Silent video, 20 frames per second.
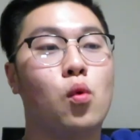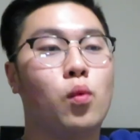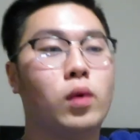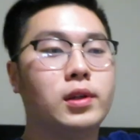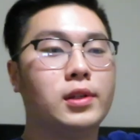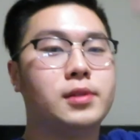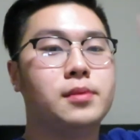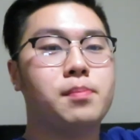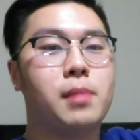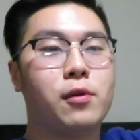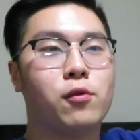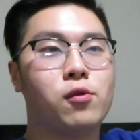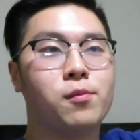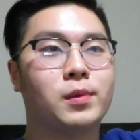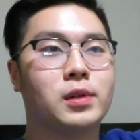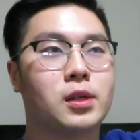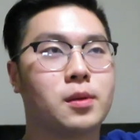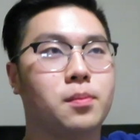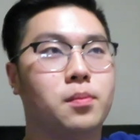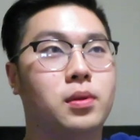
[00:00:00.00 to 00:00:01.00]
Once my room
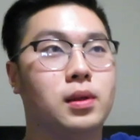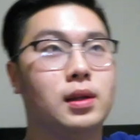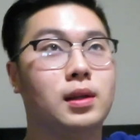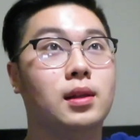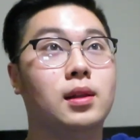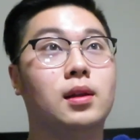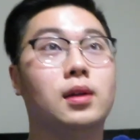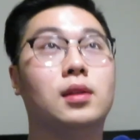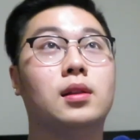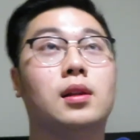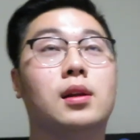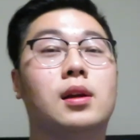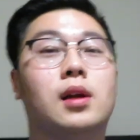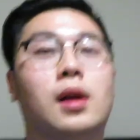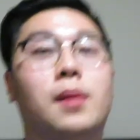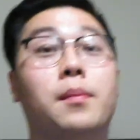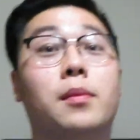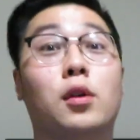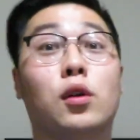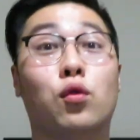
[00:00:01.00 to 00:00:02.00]
is completely done,
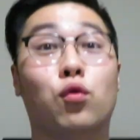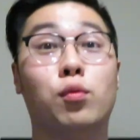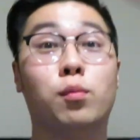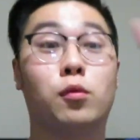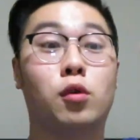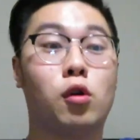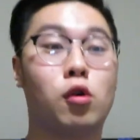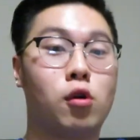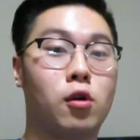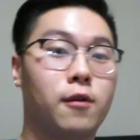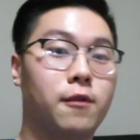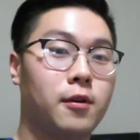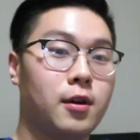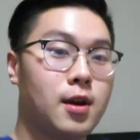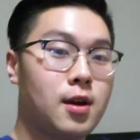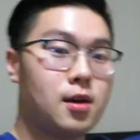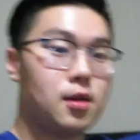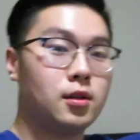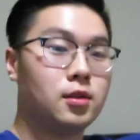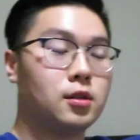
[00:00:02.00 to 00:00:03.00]
I'm gonna do a room tour for
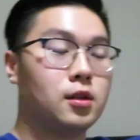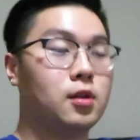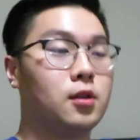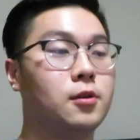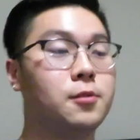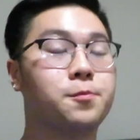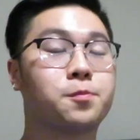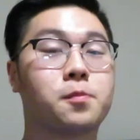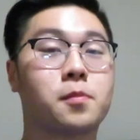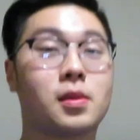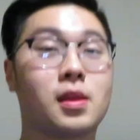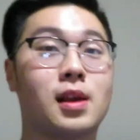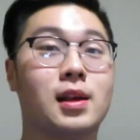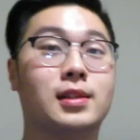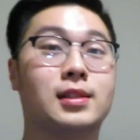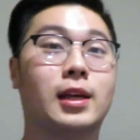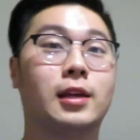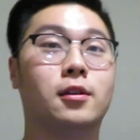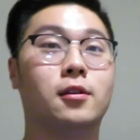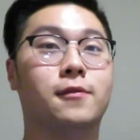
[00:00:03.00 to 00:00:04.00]
y'all, so
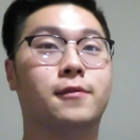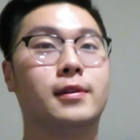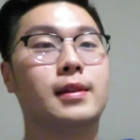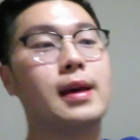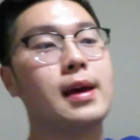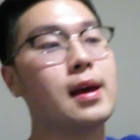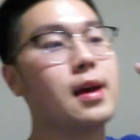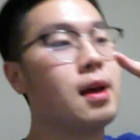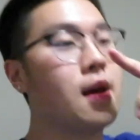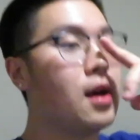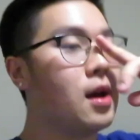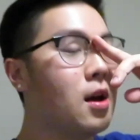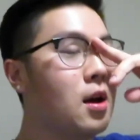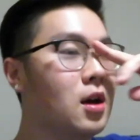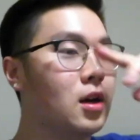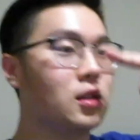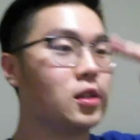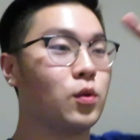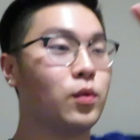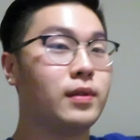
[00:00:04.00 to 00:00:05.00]
stay tuned for that.
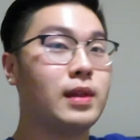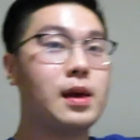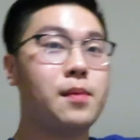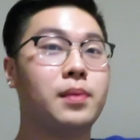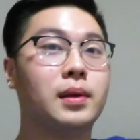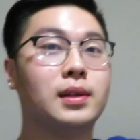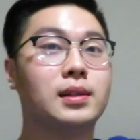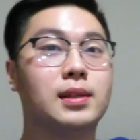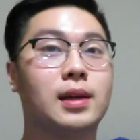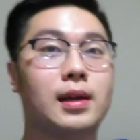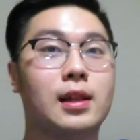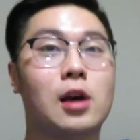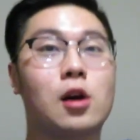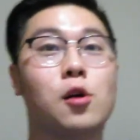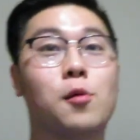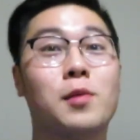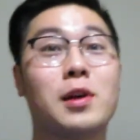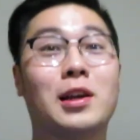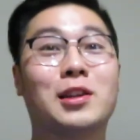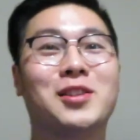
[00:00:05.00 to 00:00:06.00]
So with that being said, I
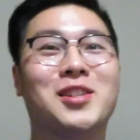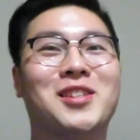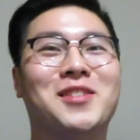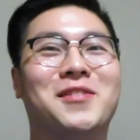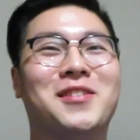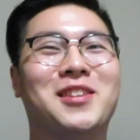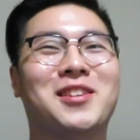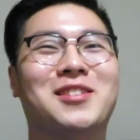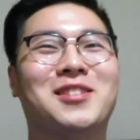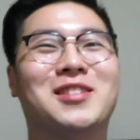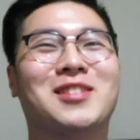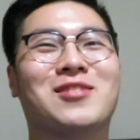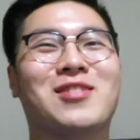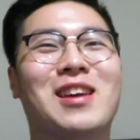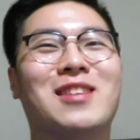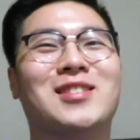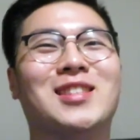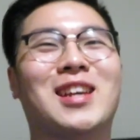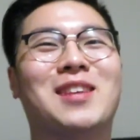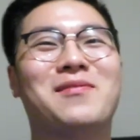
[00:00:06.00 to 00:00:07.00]
hope y'all enjoyed the video.
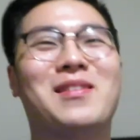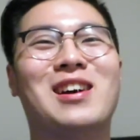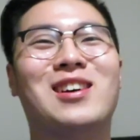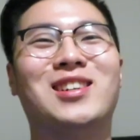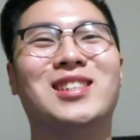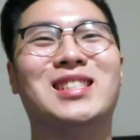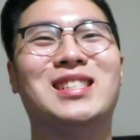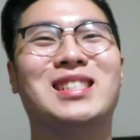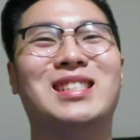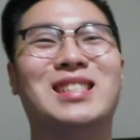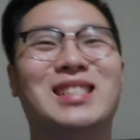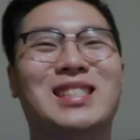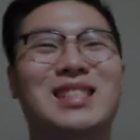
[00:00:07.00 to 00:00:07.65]
Subscribe, shout out.